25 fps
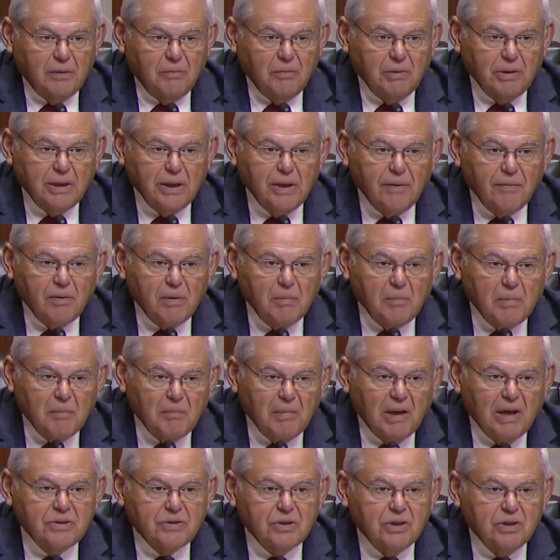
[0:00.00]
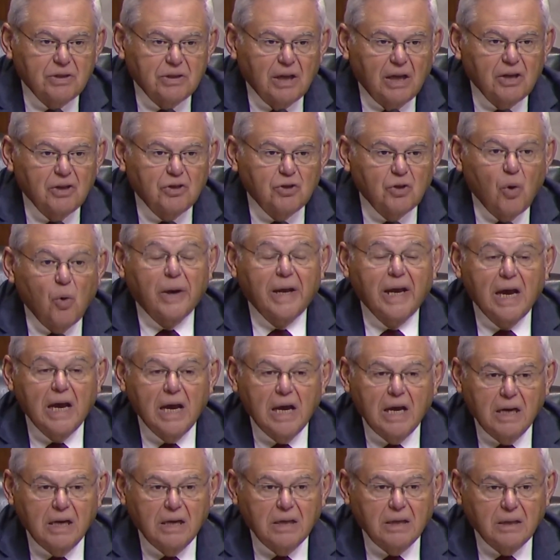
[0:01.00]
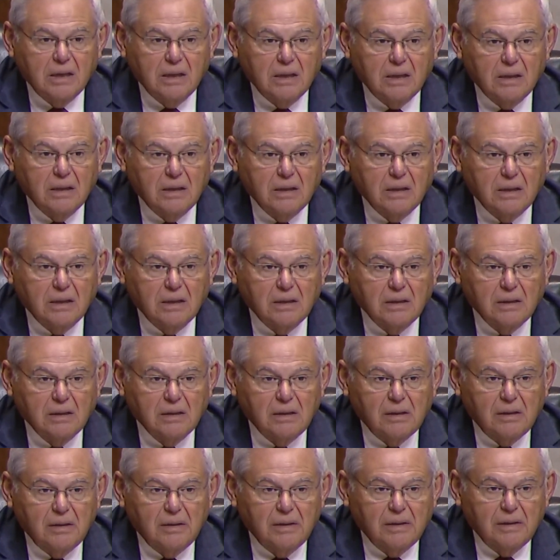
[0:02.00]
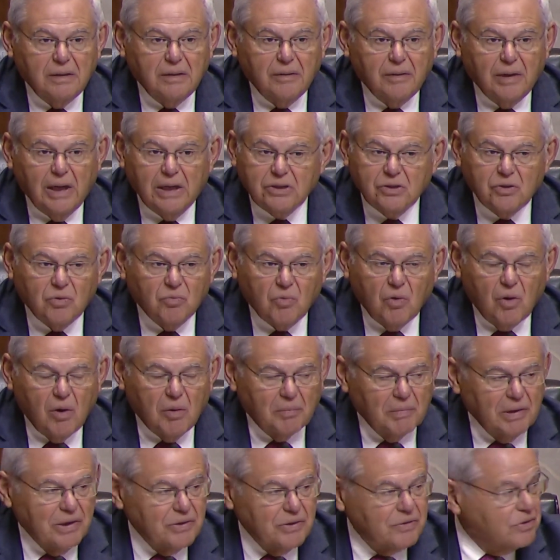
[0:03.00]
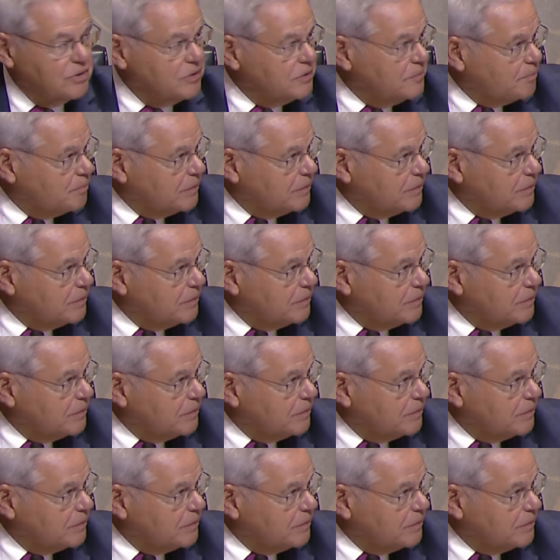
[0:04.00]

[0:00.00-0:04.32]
We give him a message that it's okay. That's the wrong message.